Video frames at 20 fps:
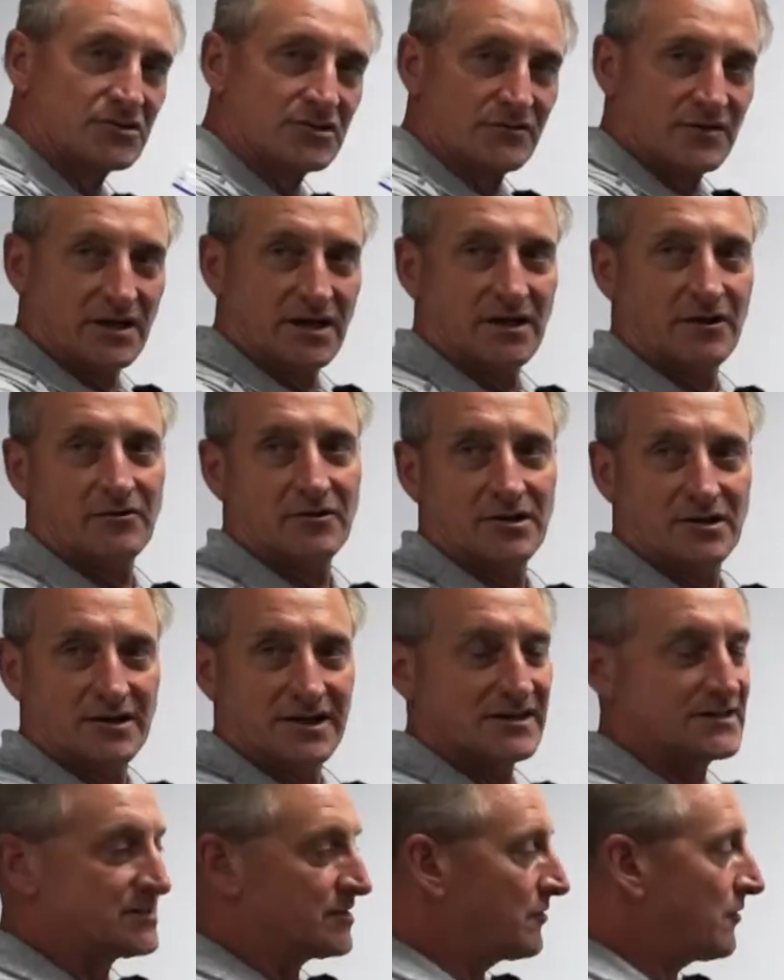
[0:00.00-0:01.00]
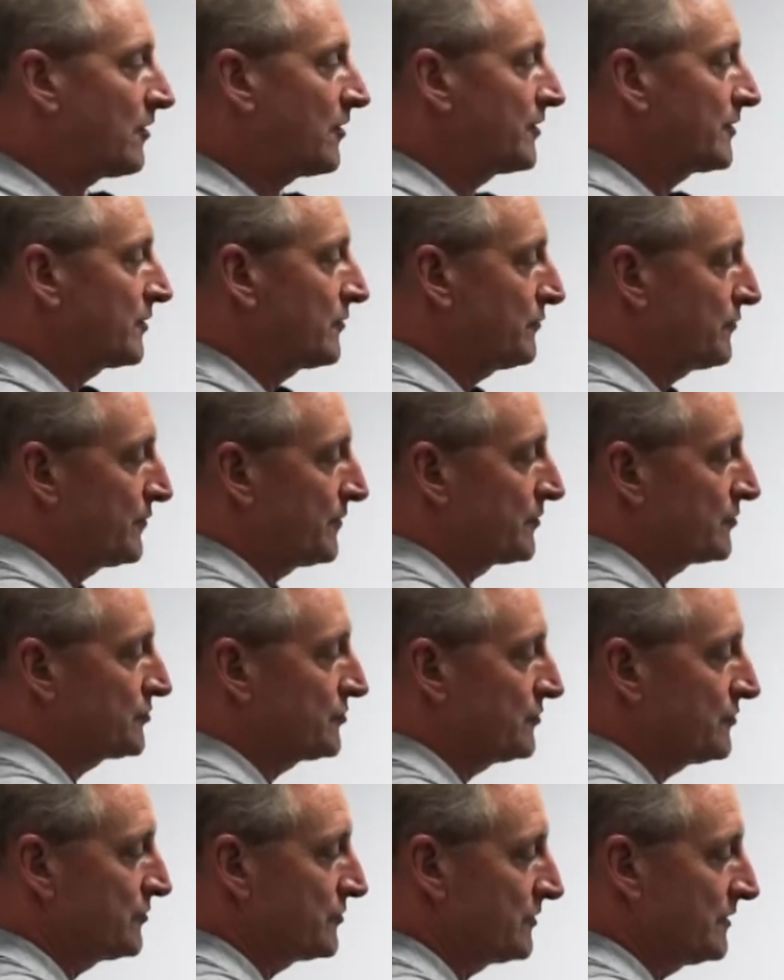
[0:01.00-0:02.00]
of the area, that's an audio
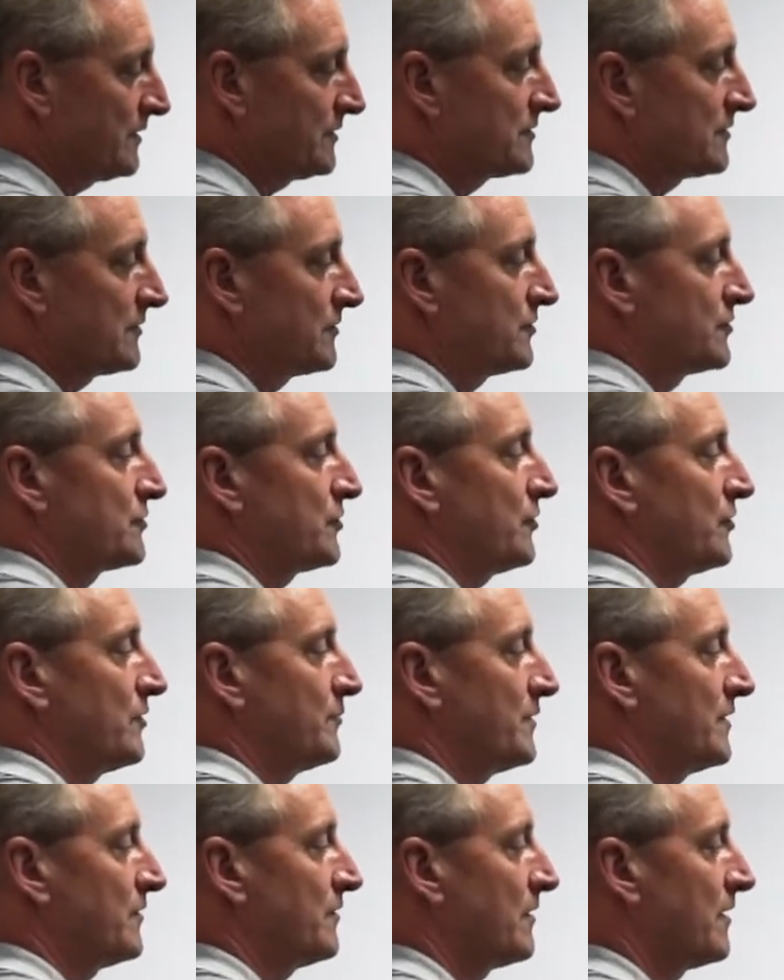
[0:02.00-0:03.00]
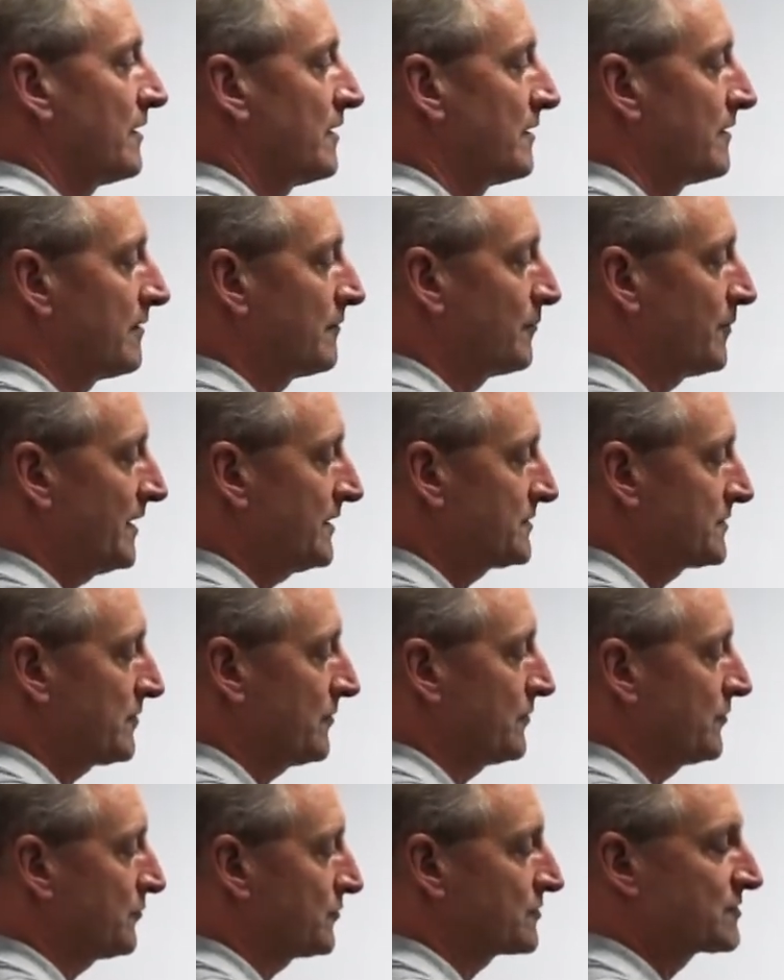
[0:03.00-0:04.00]
function. You need to determine, based
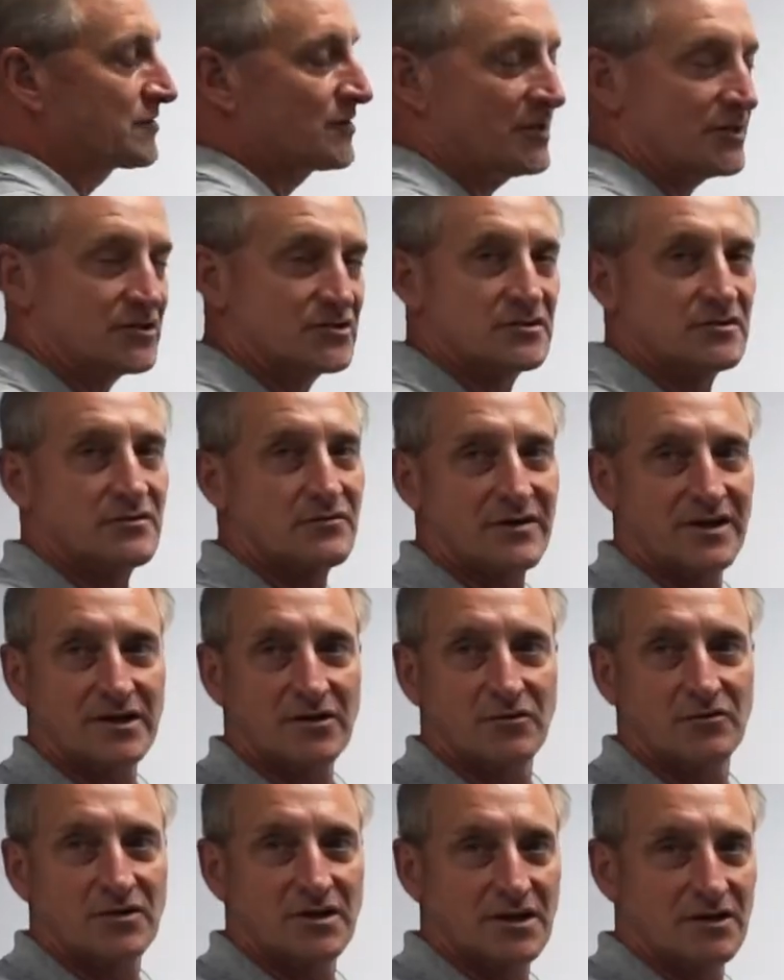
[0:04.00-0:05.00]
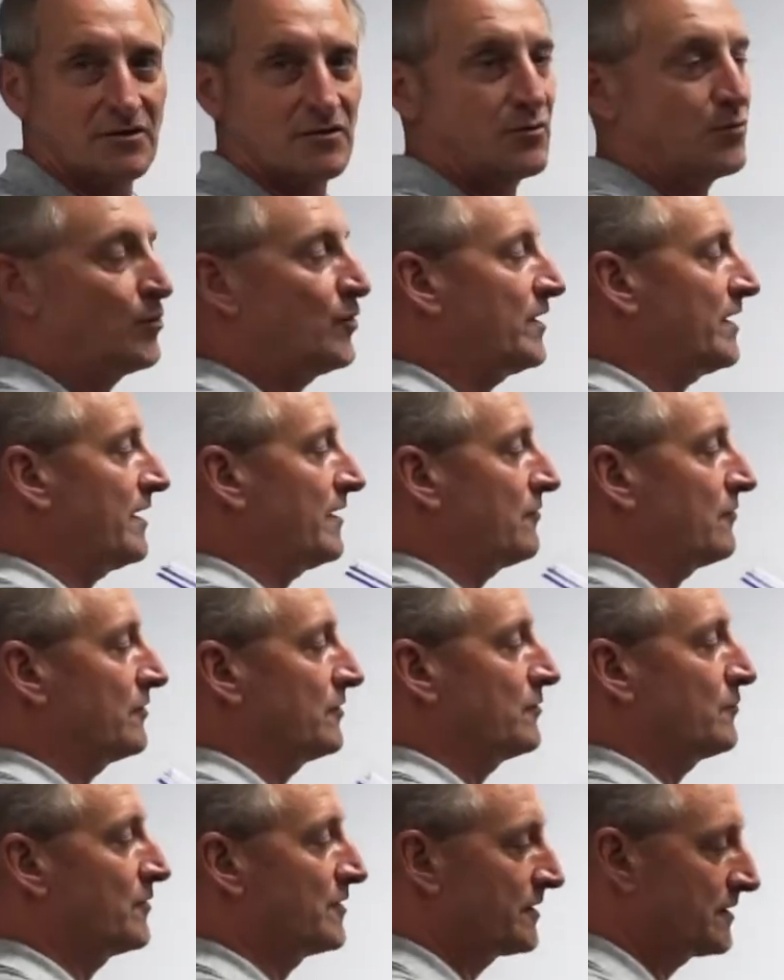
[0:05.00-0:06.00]
on your selection of anchor gear, what area
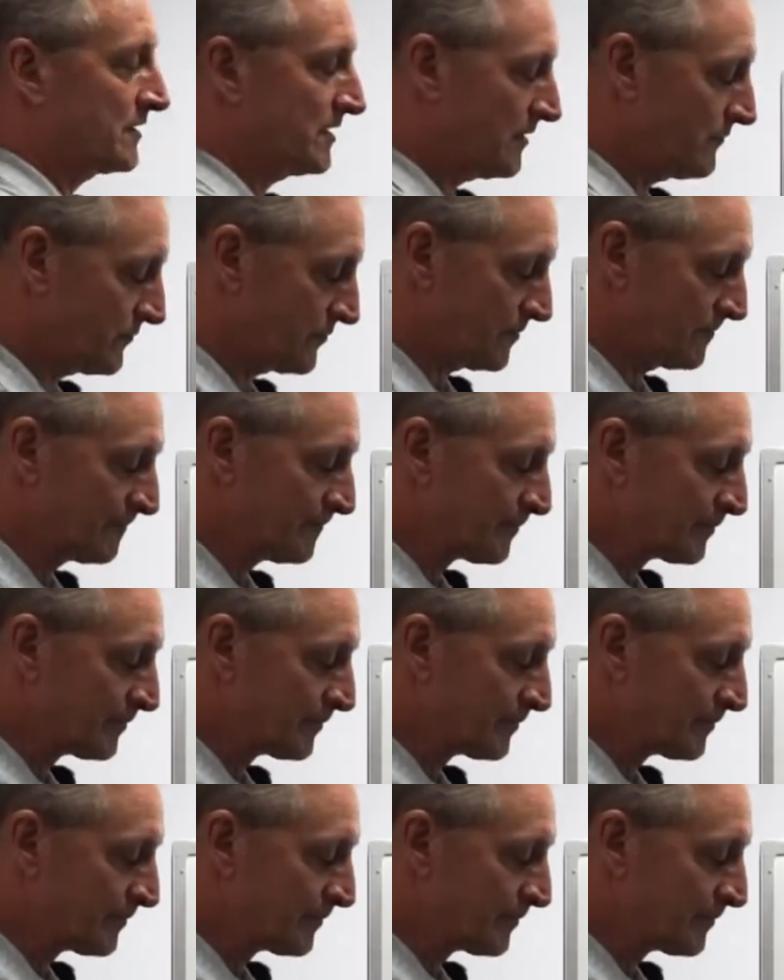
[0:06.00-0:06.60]
you want to cover.